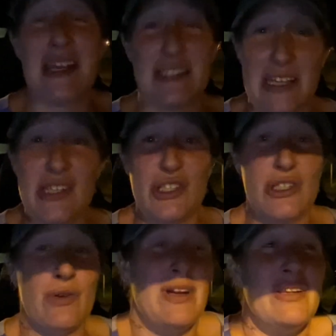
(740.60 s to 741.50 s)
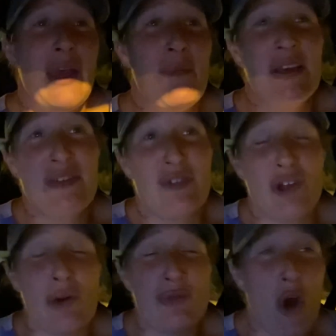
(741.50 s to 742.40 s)
didn't do it. They must have
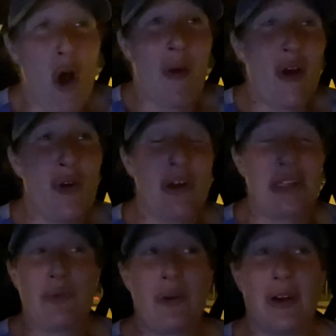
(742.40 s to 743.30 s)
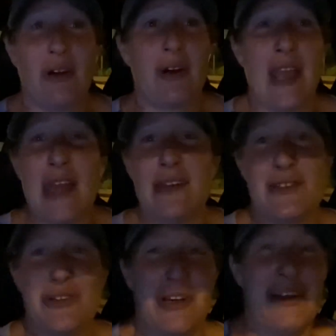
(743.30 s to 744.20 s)
assumed all my orders were handed
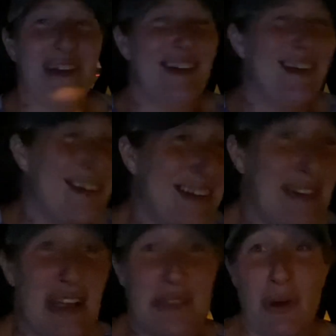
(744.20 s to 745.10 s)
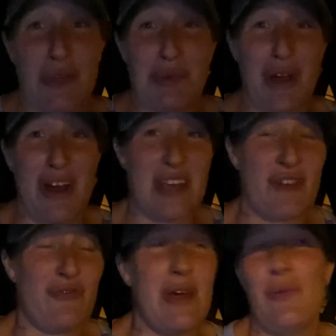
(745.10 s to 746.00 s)
to me and they're supposed to be contact
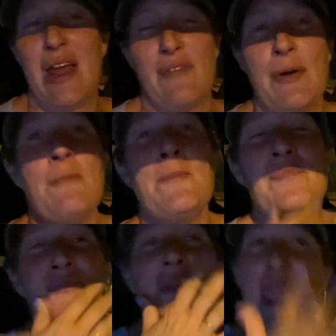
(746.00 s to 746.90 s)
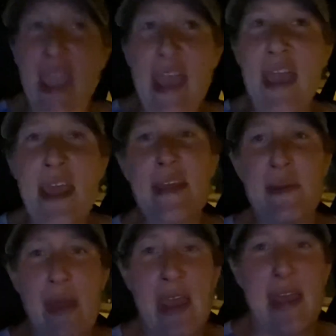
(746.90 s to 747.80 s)
free, whatever.
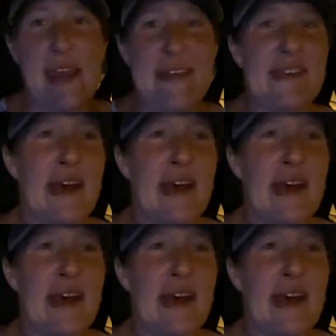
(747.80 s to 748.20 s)
Anyways,